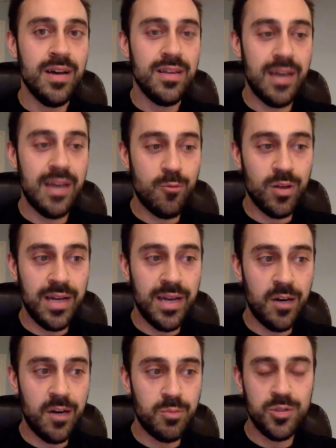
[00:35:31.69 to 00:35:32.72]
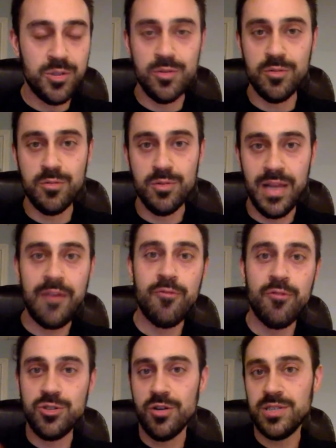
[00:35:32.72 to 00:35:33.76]
that really help to
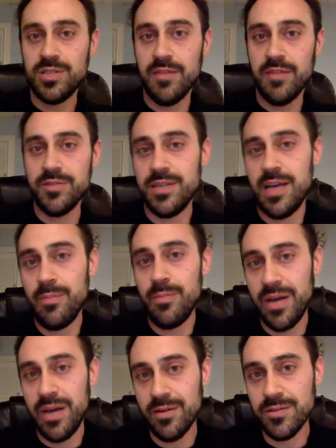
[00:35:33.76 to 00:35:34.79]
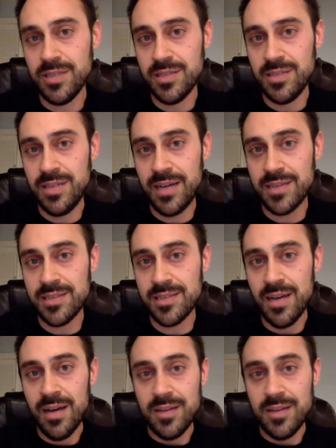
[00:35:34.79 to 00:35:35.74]
leverage ourselves into that better success?